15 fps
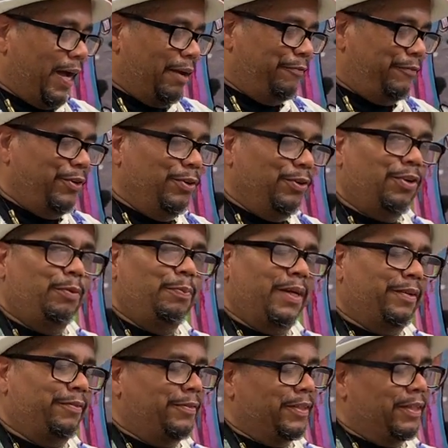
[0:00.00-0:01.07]
got a few little bit
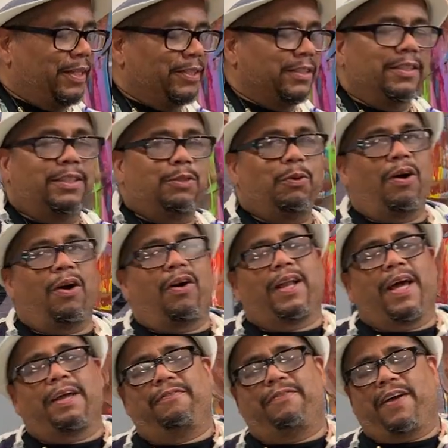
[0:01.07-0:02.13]
of, since we're all
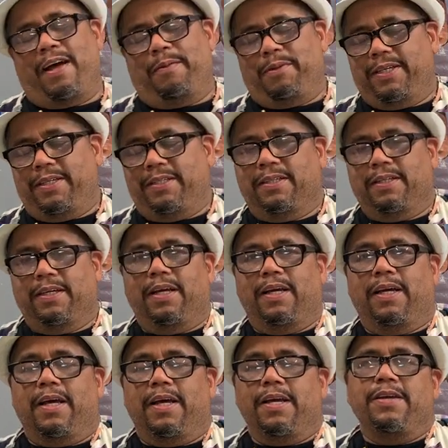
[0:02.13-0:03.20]
like family,
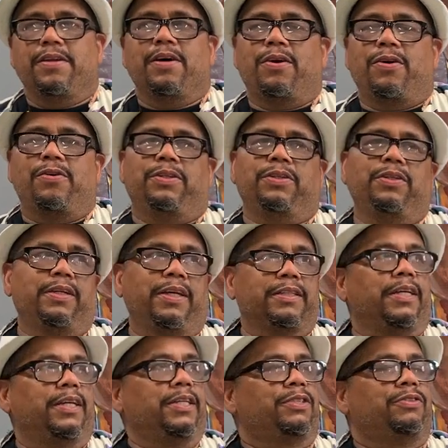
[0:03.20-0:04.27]
you know, you can get
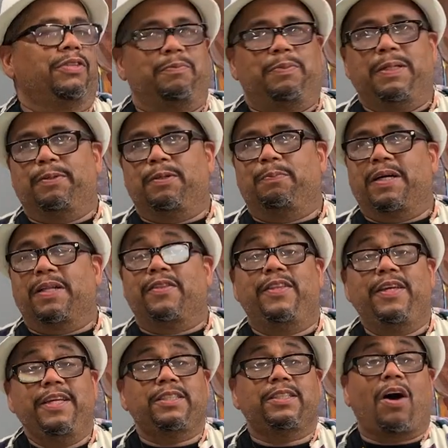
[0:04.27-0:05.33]
the history of people, but
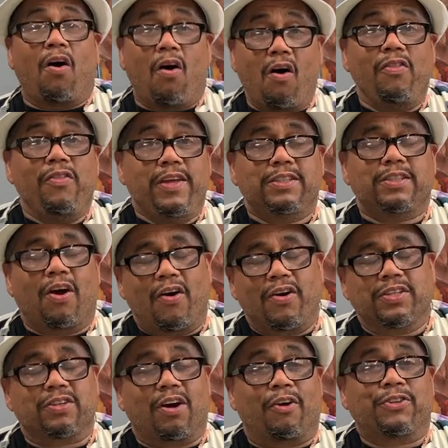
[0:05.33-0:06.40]
all these
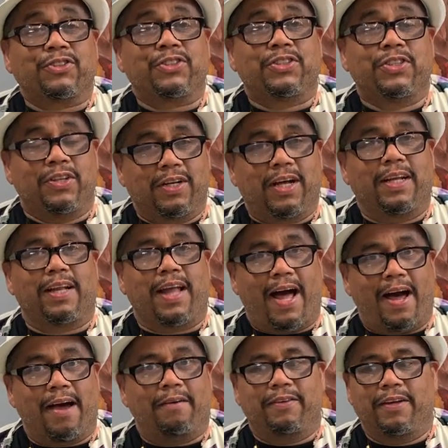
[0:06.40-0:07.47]
artists are still
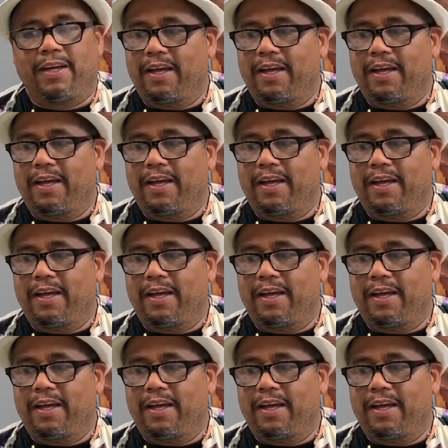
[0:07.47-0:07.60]
alive.